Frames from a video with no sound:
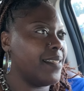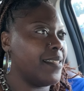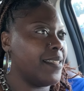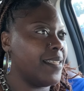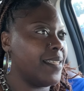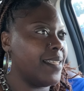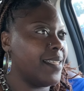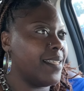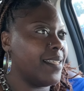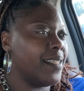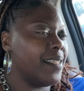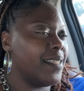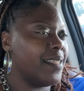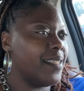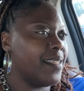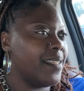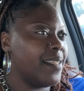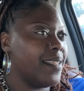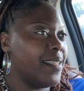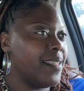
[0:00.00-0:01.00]

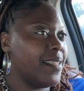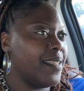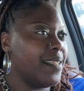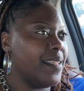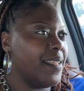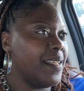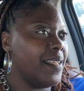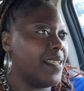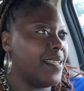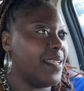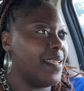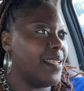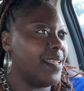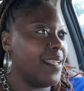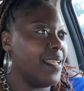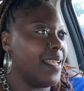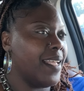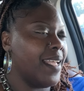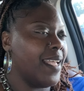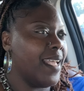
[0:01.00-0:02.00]

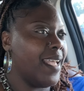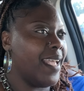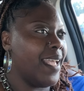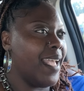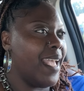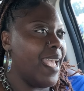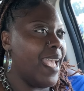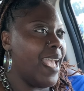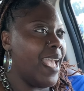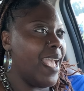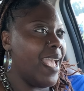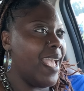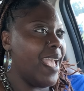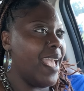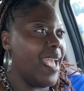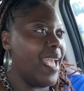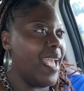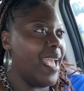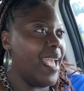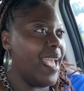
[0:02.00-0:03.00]

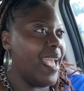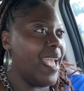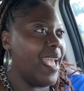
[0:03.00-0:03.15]
[no speech]